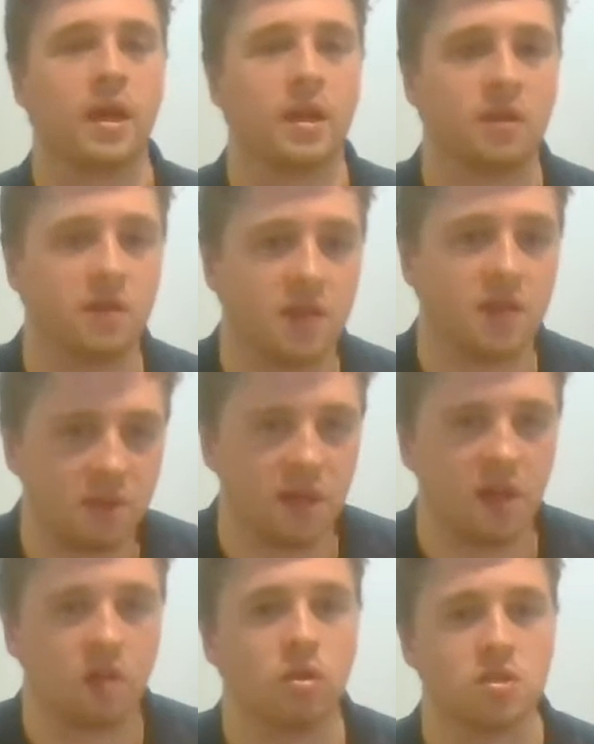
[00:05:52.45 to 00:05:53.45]
and keeping our
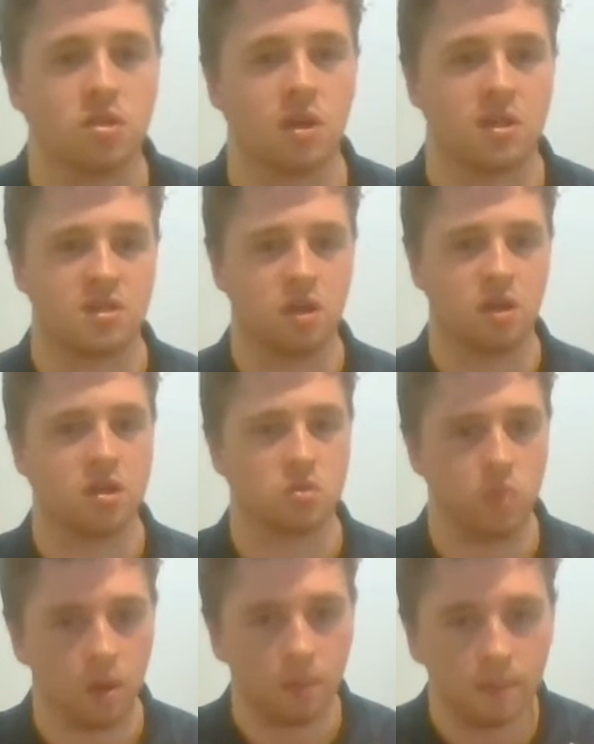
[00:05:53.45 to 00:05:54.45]
glutes nice and tight as well.